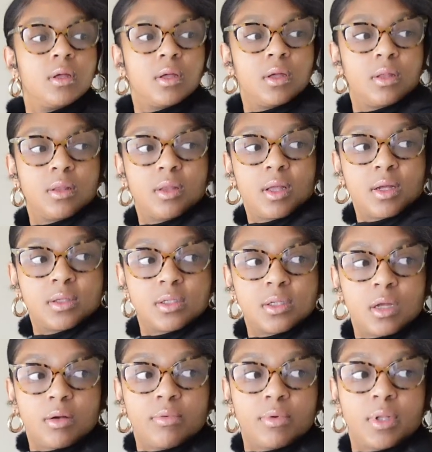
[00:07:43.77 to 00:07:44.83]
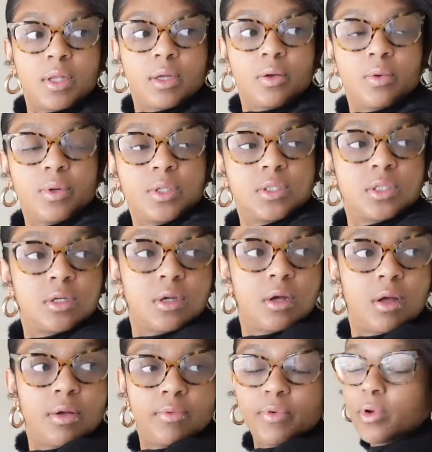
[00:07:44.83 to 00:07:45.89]
And that's not really going to
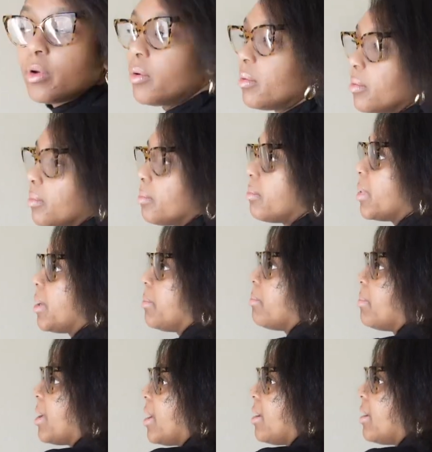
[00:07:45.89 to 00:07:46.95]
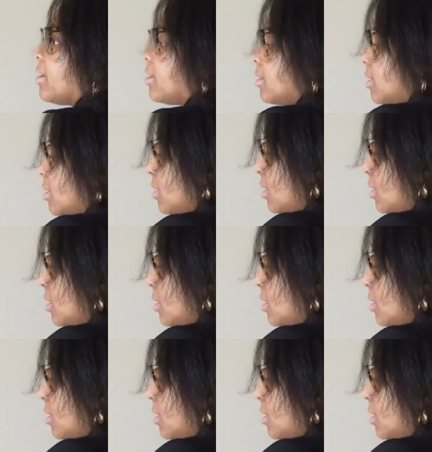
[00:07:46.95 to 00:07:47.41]
cover my back.